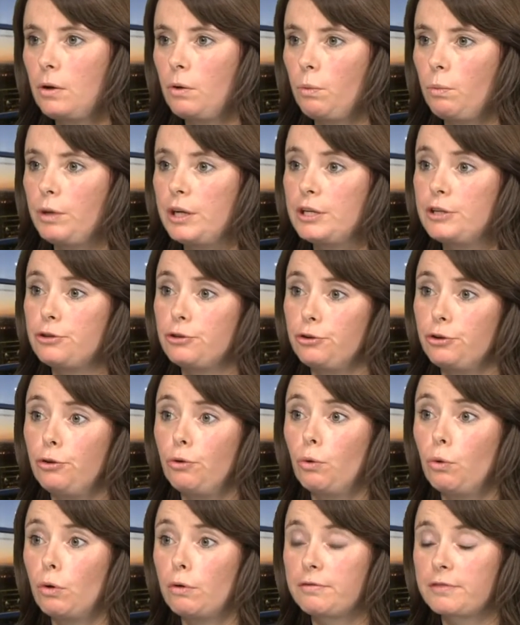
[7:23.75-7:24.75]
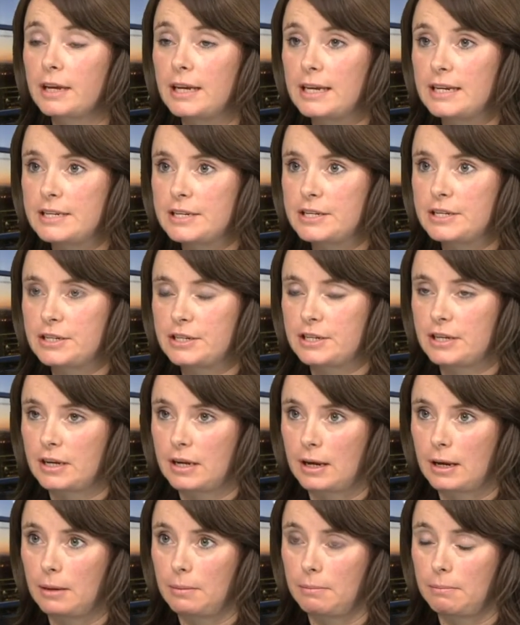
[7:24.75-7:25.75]
We do know of cases
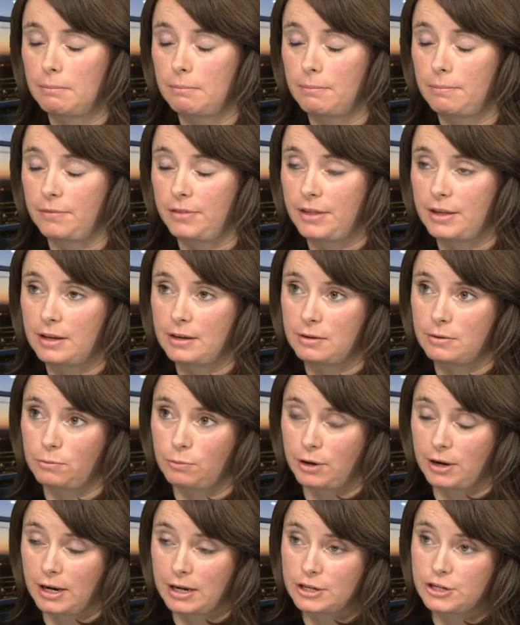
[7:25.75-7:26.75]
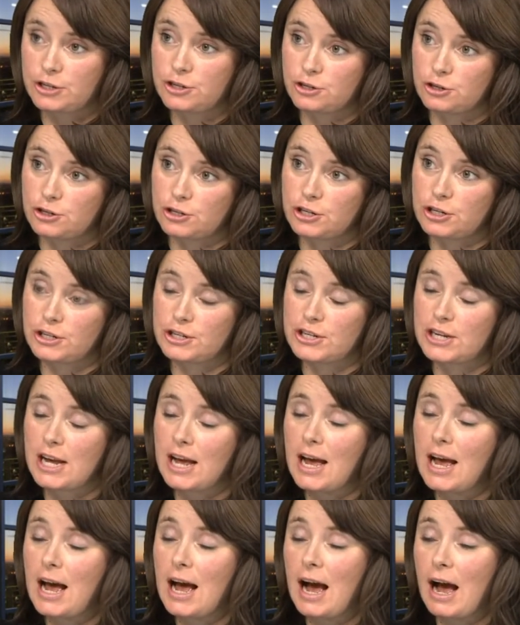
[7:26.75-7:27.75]
where institutions
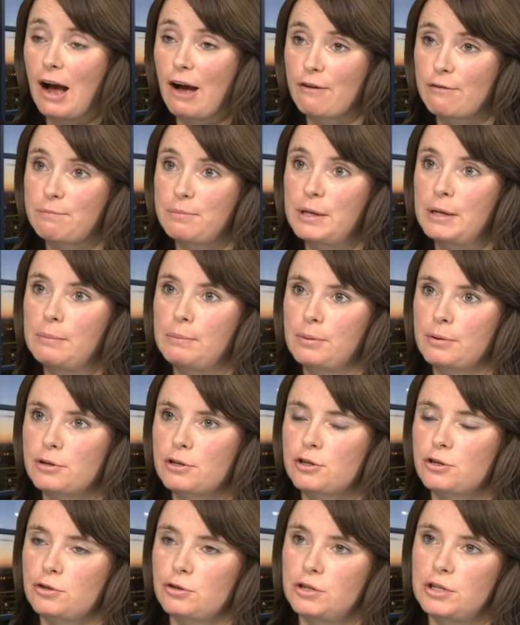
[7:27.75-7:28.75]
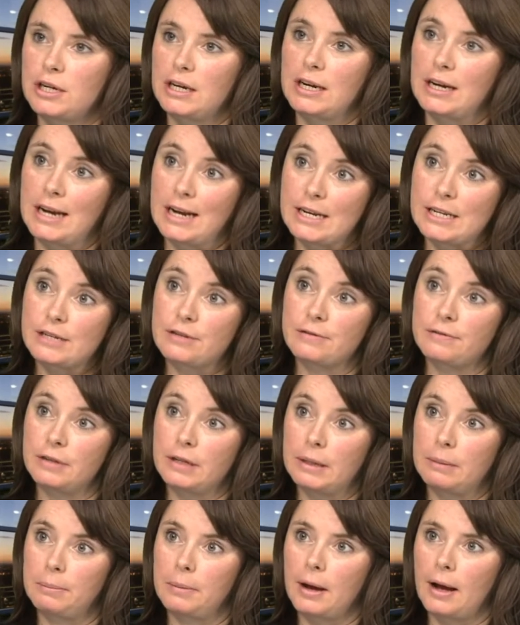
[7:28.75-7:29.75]
have been pursued
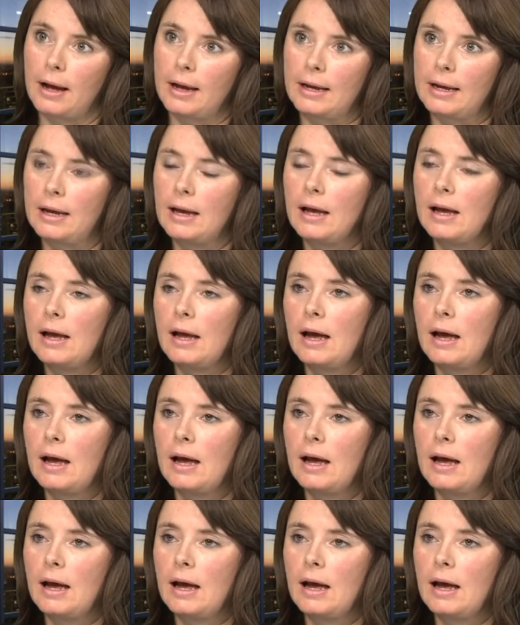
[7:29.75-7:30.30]
aggressively by